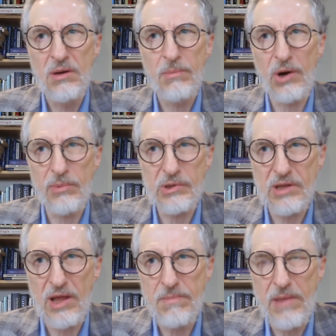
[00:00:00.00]
promise
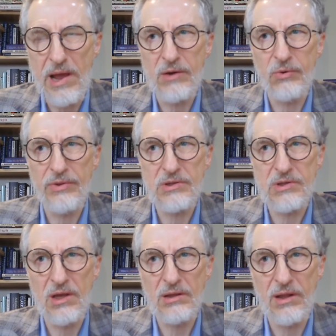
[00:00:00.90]
they'd made or this
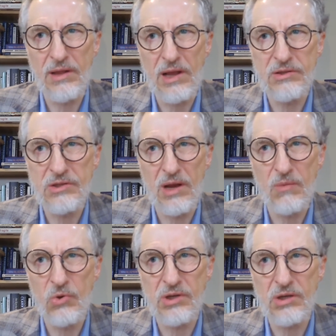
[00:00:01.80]
thing that they'd said
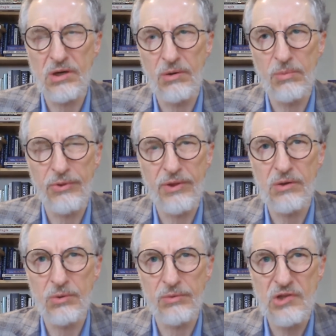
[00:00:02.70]
was a terrible thing
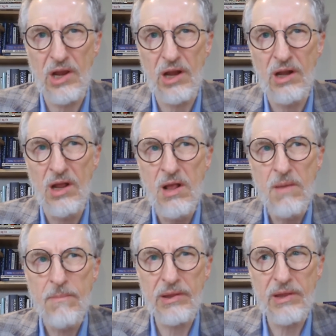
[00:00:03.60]
to have said,
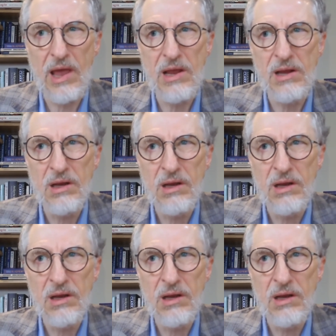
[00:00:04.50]
but they